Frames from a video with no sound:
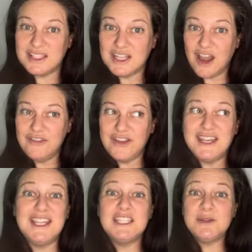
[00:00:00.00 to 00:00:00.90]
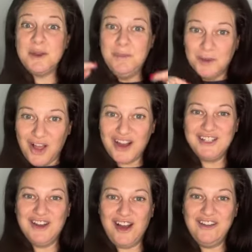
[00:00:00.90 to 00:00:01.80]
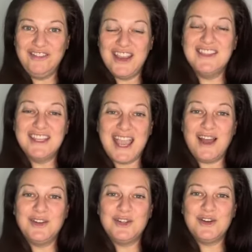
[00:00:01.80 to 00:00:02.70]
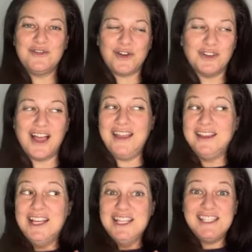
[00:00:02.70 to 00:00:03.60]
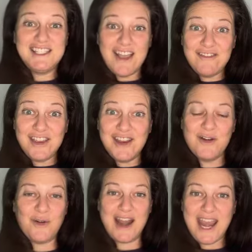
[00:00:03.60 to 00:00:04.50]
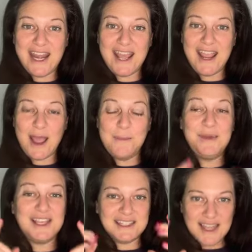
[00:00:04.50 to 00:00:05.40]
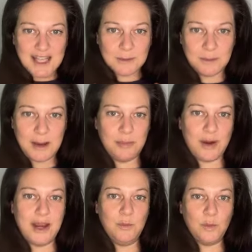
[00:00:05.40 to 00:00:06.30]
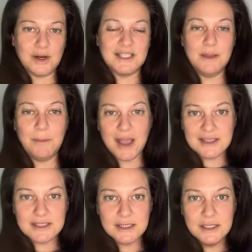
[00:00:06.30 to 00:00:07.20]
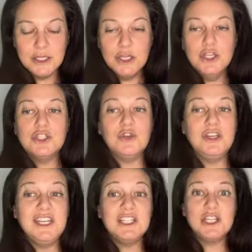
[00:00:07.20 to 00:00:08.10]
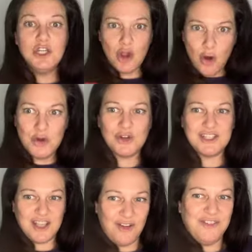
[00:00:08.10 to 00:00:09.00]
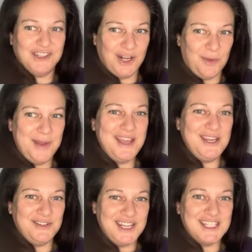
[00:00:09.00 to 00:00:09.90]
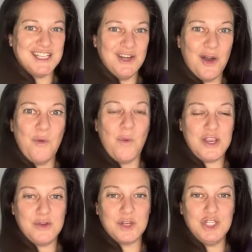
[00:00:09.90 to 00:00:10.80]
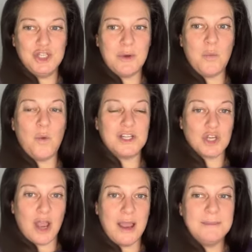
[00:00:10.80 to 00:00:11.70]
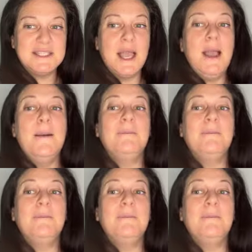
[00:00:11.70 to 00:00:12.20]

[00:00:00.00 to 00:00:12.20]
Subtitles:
that stuff, it needs to be blocked off in the calendar for like 7 or 8 a.m. because that's when my brain works the best. So you need to know yourself a little bit. You need to know what you can do at what times,